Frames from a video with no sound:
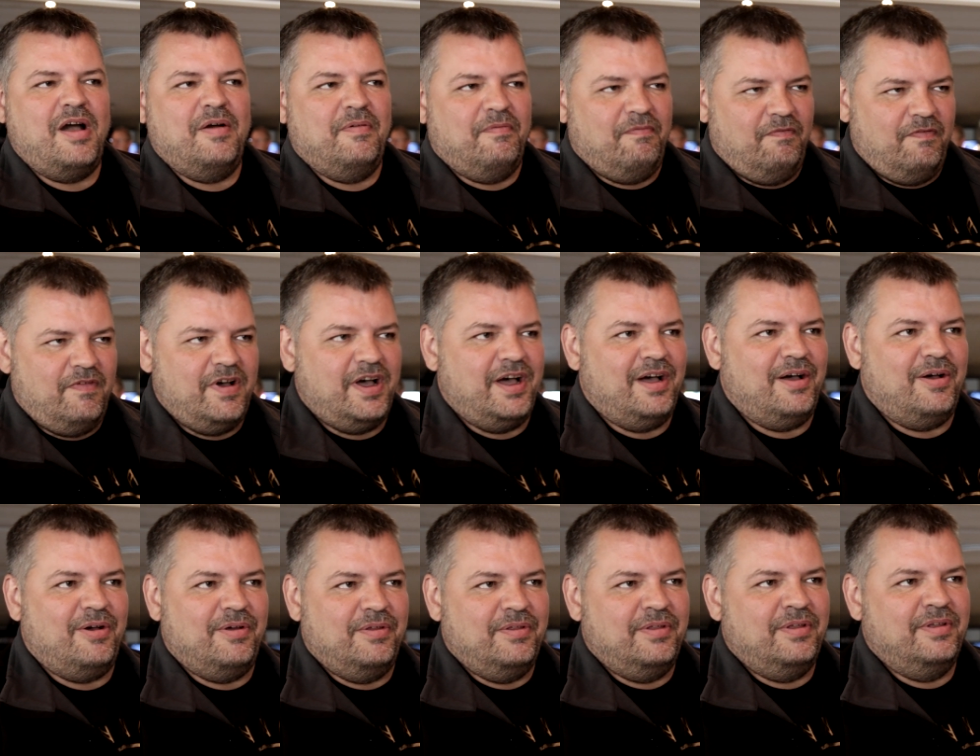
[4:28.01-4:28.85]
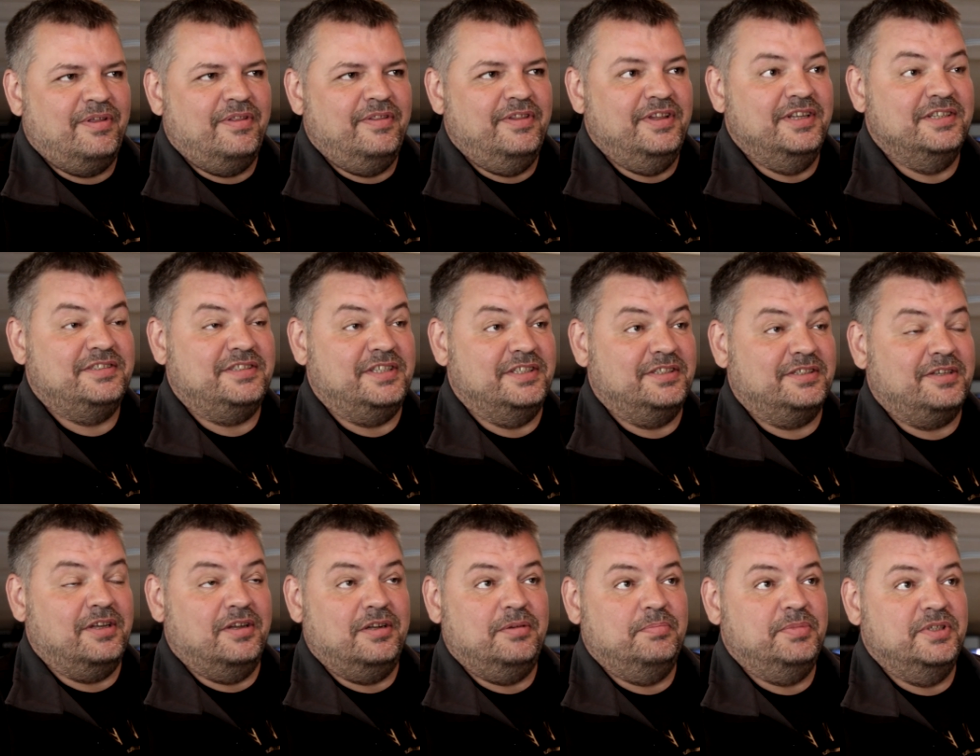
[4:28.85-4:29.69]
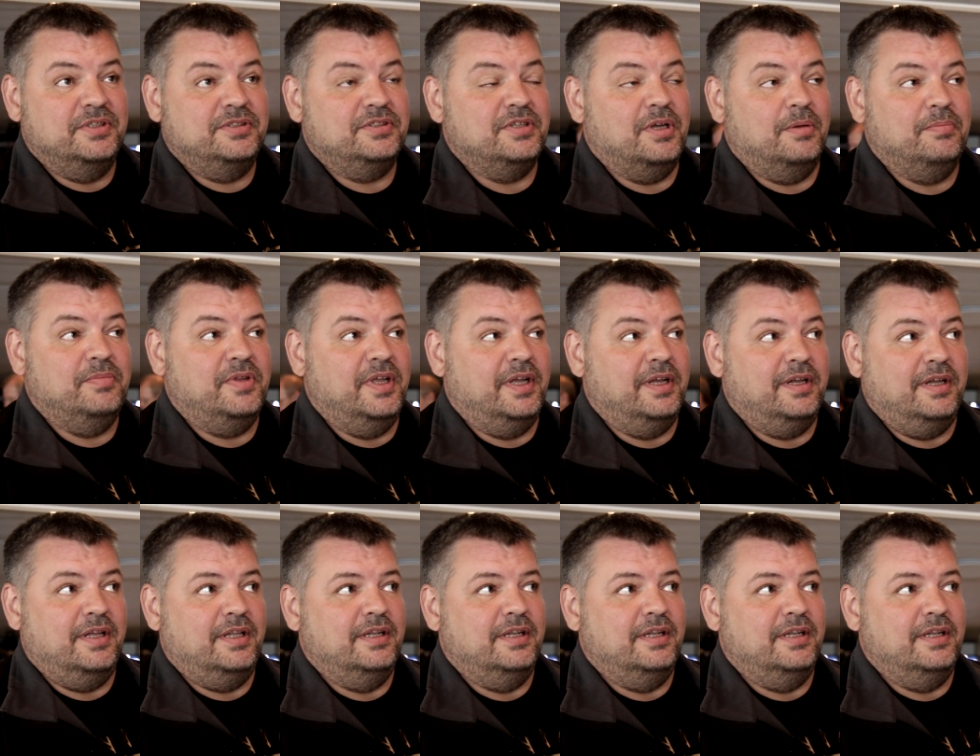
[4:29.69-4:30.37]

oh, wow, this is gonna be something.